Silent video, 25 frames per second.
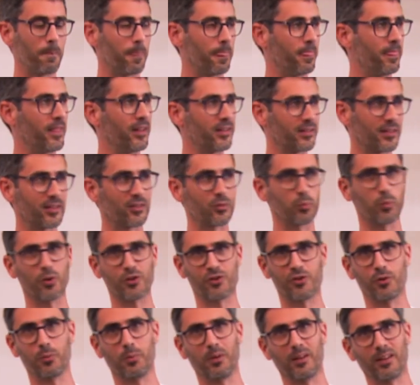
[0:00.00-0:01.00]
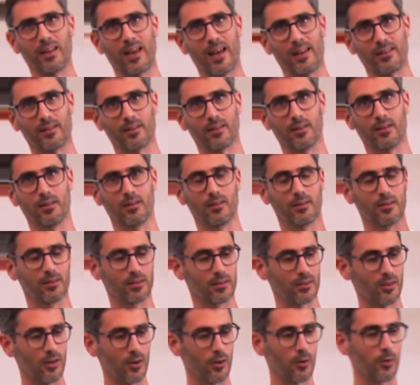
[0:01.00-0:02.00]
this is what you will get.
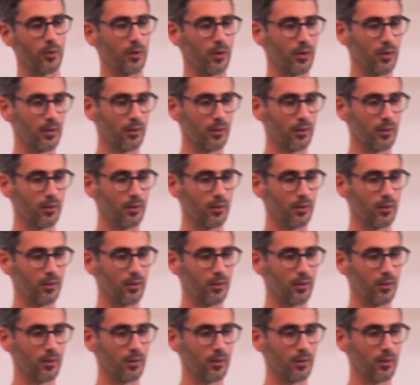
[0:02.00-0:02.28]
So